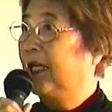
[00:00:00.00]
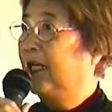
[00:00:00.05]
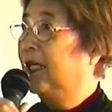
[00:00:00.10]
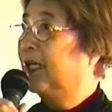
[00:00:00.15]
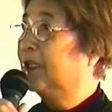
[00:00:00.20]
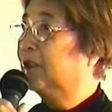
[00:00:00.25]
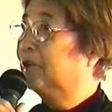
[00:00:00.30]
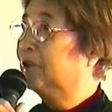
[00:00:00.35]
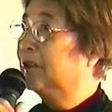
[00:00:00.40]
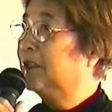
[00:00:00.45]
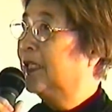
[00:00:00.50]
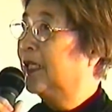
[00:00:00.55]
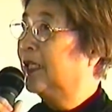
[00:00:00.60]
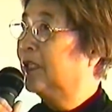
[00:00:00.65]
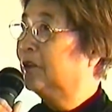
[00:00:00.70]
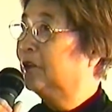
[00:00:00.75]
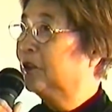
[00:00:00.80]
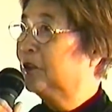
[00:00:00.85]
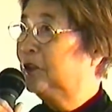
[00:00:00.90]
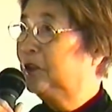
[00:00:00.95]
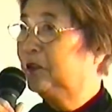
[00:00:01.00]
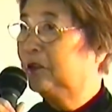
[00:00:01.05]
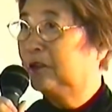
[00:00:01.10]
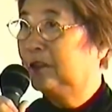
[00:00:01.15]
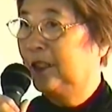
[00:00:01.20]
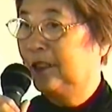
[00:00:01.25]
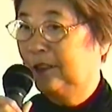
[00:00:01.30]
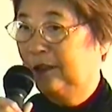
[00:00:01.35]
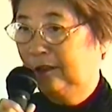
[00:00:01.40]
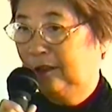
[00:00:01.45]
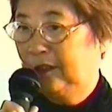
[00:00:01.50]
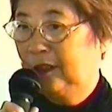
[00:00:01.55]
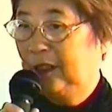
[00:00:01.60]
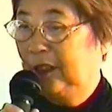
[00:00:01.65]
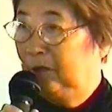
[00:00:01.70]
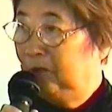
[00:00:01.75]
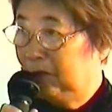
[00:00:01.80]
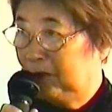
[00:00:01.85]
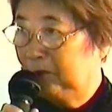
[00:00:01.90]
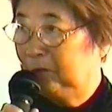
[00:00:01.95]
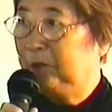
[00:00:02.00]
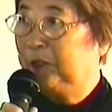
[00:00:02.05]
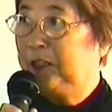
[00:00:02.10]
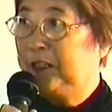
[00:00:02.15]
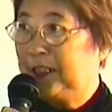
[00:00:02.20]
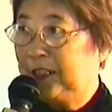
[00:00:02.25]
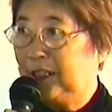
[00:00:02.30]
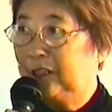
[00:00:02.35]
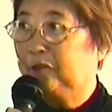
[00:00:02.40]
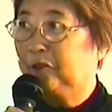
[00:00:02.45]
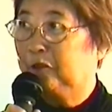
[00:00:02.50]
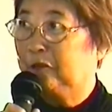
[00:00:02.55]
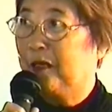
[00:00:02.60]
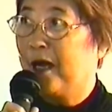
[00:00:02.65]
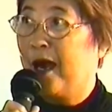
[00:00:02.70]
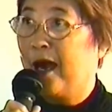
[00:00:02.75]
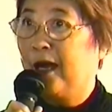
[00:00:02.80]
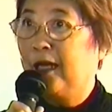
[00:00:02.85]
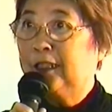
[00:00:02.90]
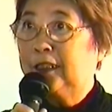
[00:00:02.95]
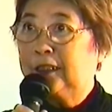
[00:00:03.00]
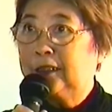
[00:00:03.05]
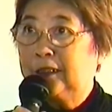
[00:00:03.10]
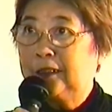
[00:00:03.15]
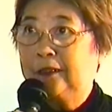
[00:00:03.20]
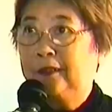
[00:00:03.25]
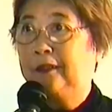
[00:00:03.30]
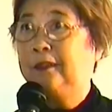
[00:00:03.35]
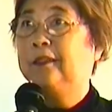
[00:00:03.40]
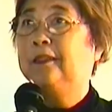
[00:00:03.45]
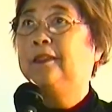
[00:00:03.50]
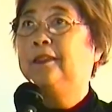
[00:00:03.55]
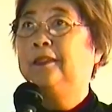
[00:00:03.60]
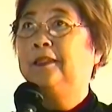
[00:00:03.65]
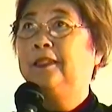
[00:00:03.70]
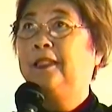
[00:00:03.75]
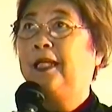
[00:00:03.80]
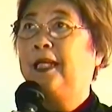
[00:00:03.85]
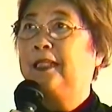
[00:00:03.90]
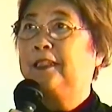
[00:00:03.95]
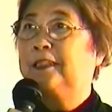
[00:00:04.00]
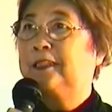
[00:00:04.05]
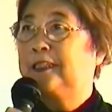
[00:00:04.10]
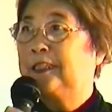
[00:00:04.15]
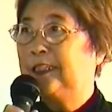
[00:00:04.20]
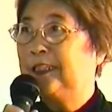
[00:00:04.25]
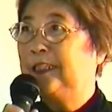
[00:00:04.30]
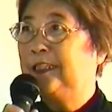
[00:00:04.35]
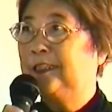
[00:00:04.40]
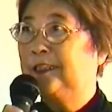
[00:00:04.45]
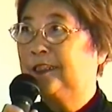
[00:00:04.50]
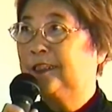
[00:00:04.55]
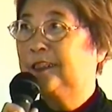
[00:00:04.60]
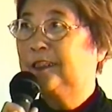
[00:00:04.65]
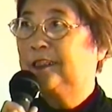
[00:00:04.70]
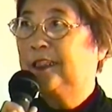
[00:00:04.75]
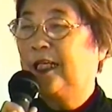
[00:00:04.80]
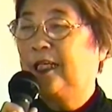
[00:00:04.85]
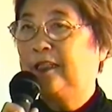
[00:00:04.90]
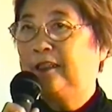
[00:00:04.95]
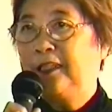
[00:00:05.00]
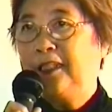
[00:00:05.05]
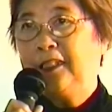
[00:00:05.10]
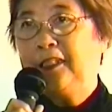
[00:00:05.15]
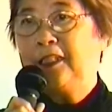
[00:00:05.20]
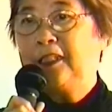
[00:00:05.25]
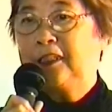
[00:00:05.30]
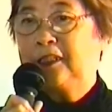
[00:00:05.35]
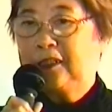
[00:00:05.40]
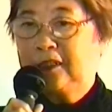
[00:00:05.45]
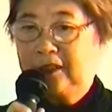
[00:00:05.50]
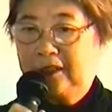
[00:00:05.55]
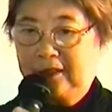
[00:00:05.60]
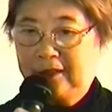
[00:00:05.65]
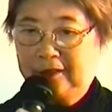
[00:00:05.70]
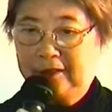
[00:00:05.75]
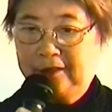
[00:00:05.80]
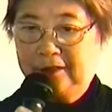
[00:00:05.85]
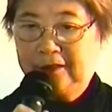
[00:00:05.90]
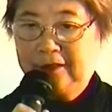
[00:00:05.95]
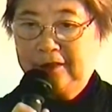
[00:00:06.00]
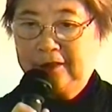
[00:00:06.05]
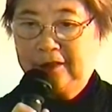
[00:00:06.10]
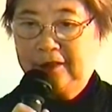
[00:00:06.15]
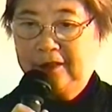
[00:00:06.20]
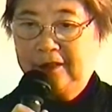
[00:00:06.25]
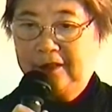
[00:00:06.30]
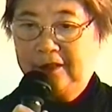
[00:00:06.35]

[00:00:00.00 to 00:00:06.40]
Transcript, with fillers: And when I go to a Cleveland Museum of Art and see, I think it's uh,